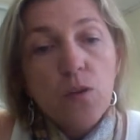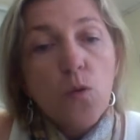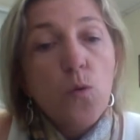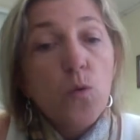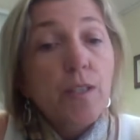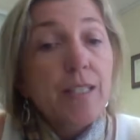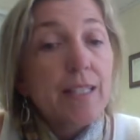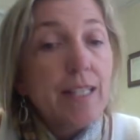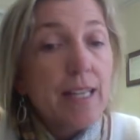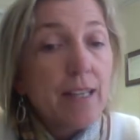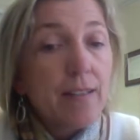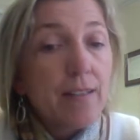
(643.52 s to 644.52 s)
or
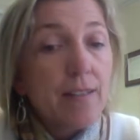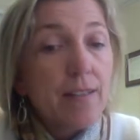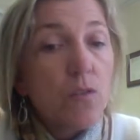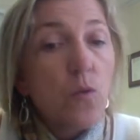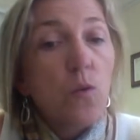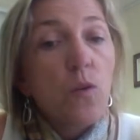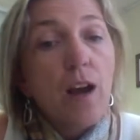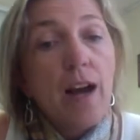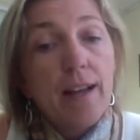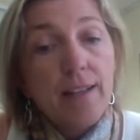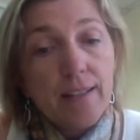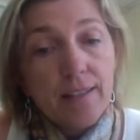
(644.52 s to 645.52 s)
CICUS or
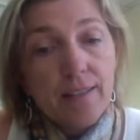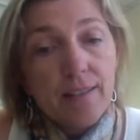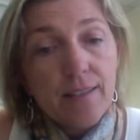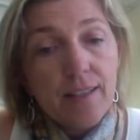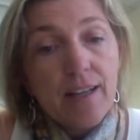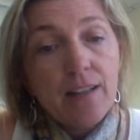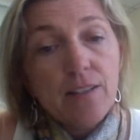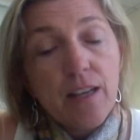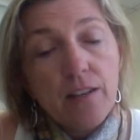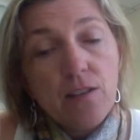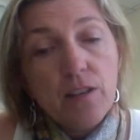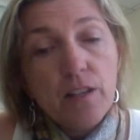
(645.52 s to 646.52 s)
ICUS, and I'll
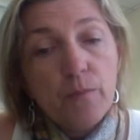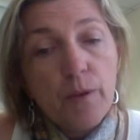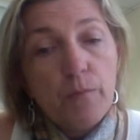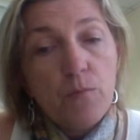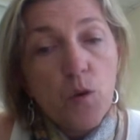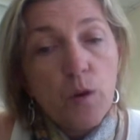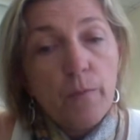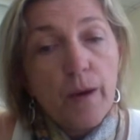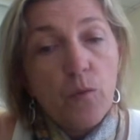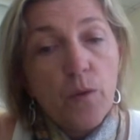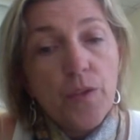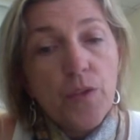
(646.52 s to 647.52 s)
tell you a little bit more
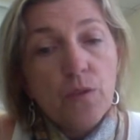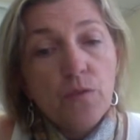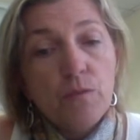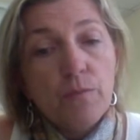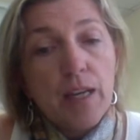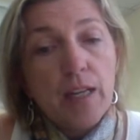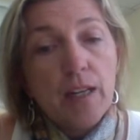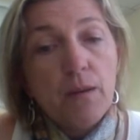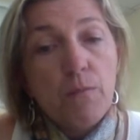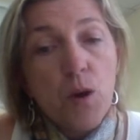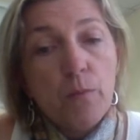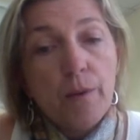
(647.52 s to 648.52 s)
about what those mean
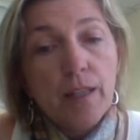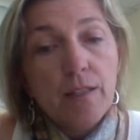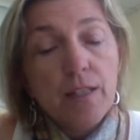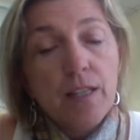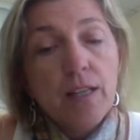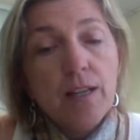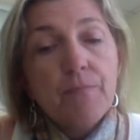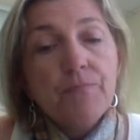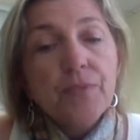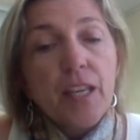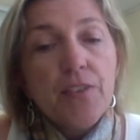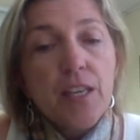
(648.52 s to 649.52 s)
in a moment.
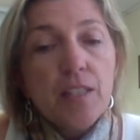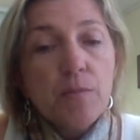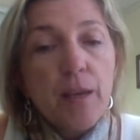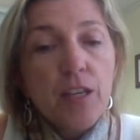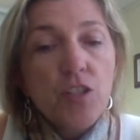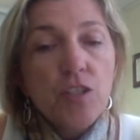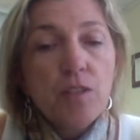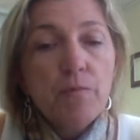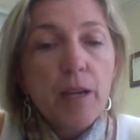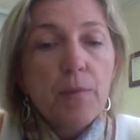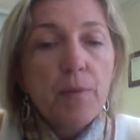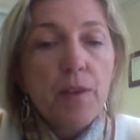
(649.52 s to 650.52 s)
These patients
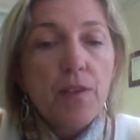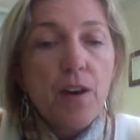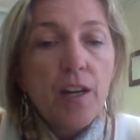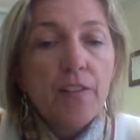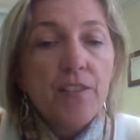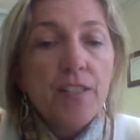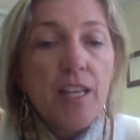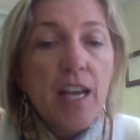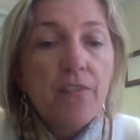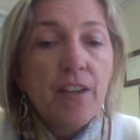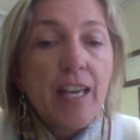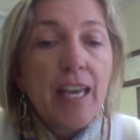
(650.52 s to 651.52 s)
might be thought of as
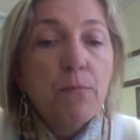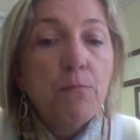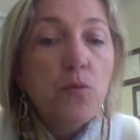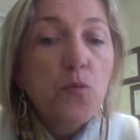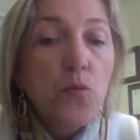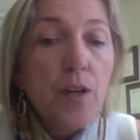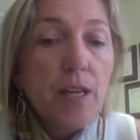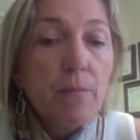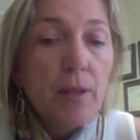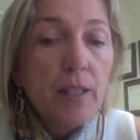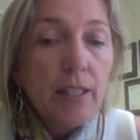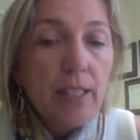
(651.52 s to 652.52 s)
having a
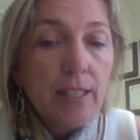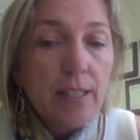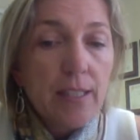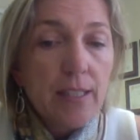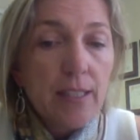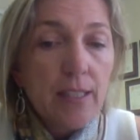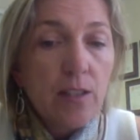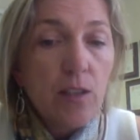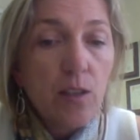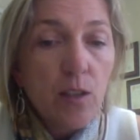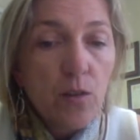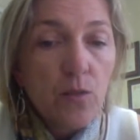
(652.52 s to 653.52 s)
pre-malignant
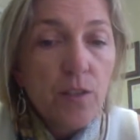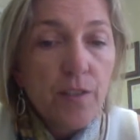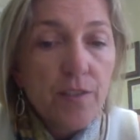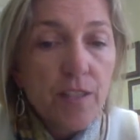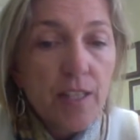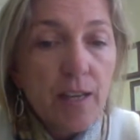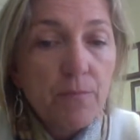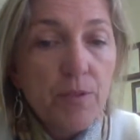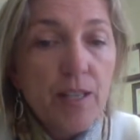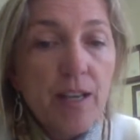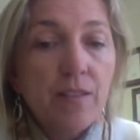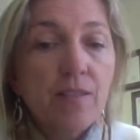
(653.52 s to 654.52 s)
clone of stem
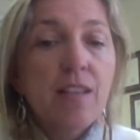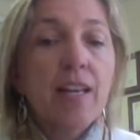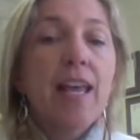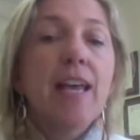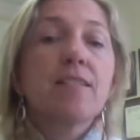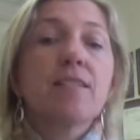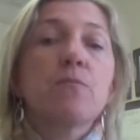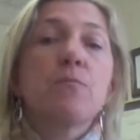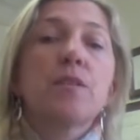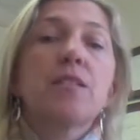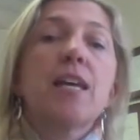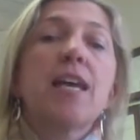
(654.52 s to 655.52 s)
cells that has the
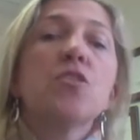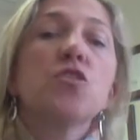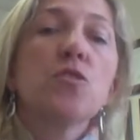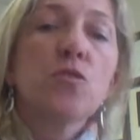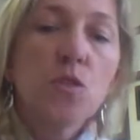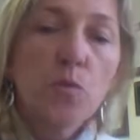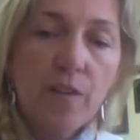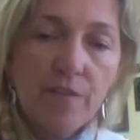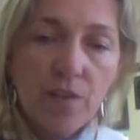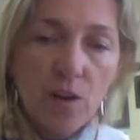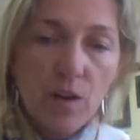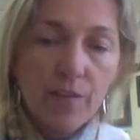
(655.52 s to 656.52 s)
potential to
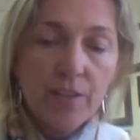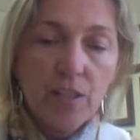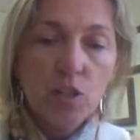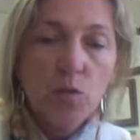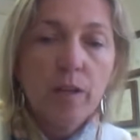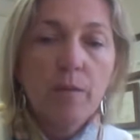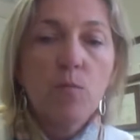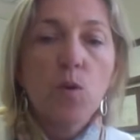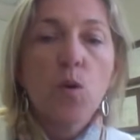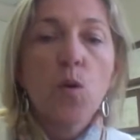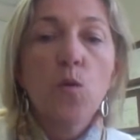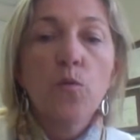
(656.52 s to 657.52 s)
evolve into a
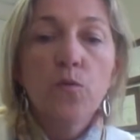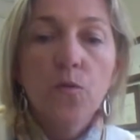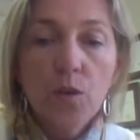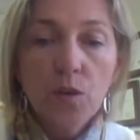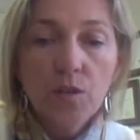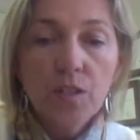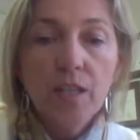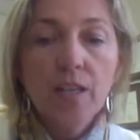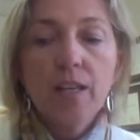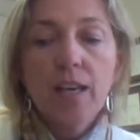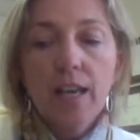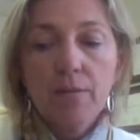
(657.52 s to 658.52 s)
more overt
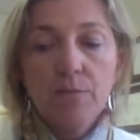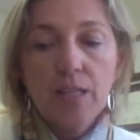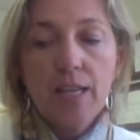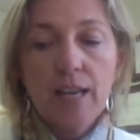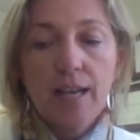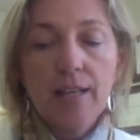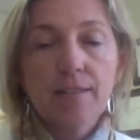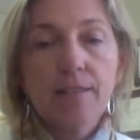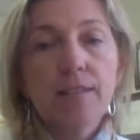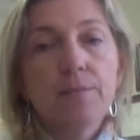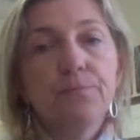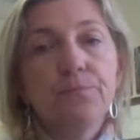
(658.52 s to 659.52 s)
MDS.